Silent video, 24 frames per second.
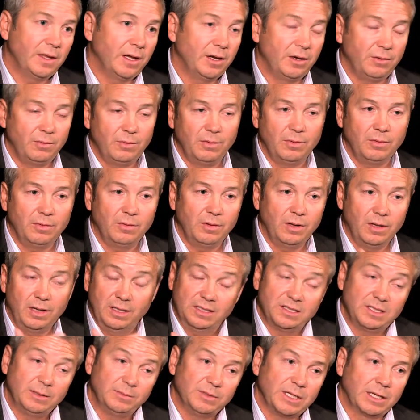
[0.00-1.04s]
know,
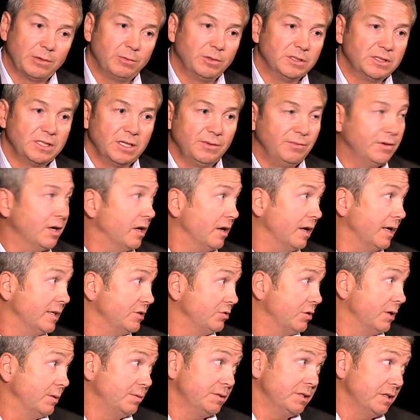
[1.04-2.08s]
it seems like once they've done
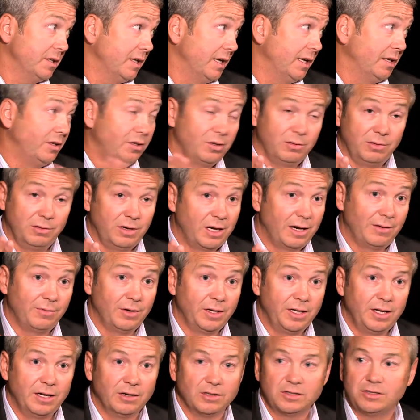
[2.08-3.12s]
i.Scription, they do it
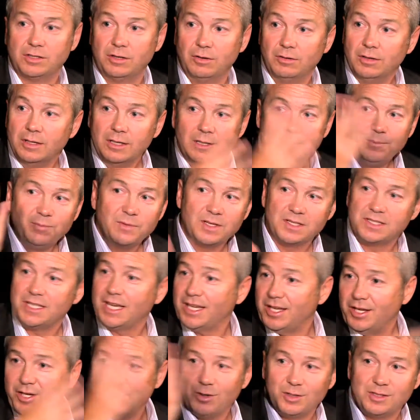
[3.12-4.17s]
every year. So the
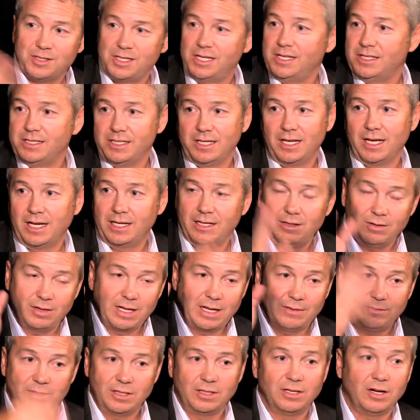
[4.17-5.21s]
second year is easy. I don't
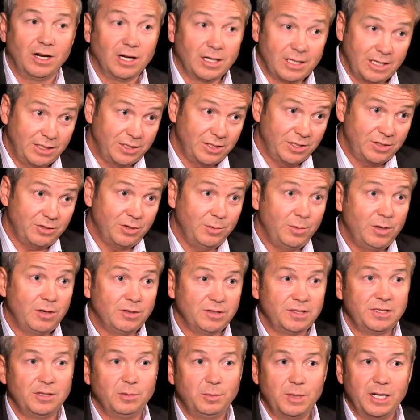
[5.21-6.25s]
have to talk. I just show them, oh,
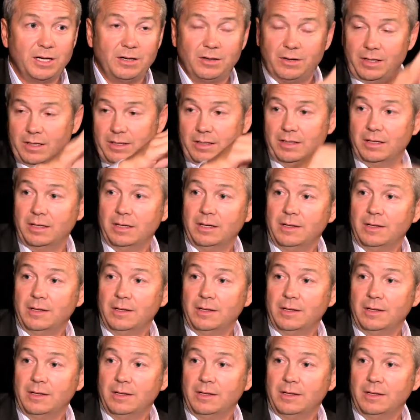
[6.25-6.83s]
it's still better, and